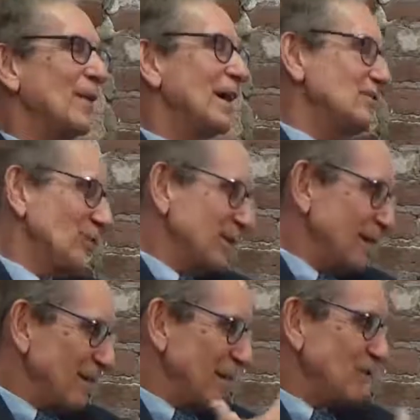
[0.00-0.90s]
that's what
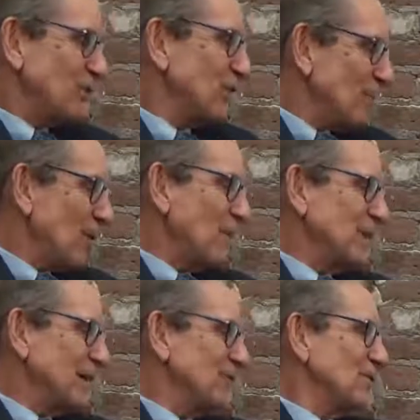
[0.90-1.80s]
they brought
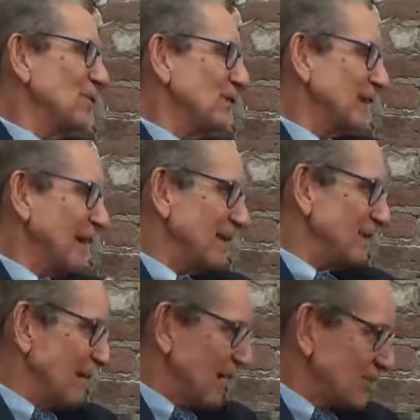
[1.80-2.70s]
me in for, to add
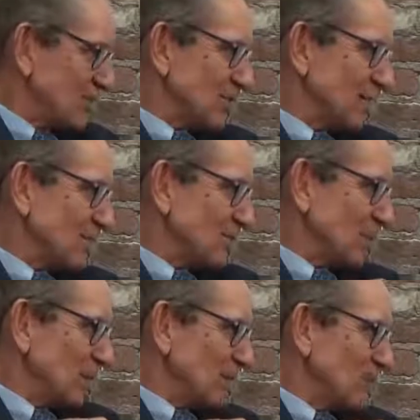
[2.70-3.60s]
the exercise
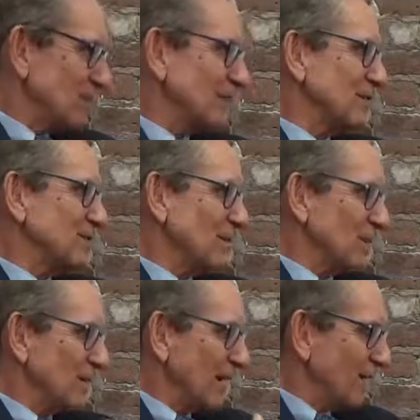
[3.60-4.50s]
piece and some
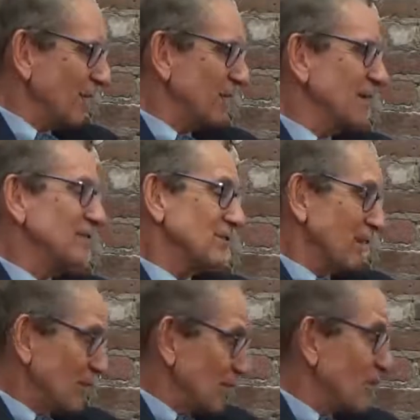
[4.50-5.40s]
of the other,
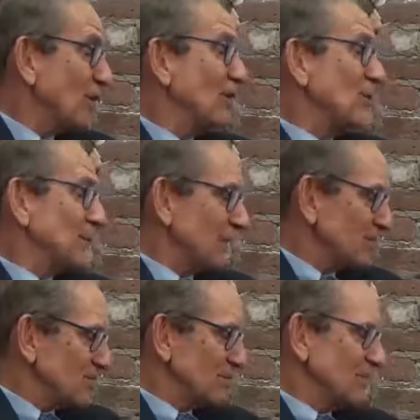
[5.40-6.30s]
the neuro
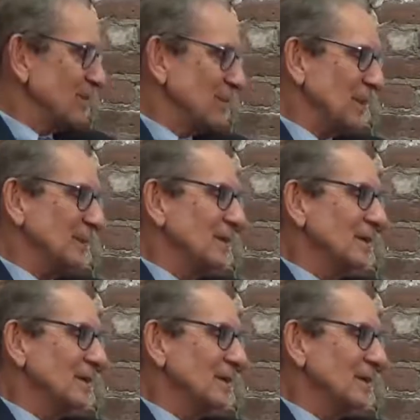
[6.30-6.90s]
piece to it, but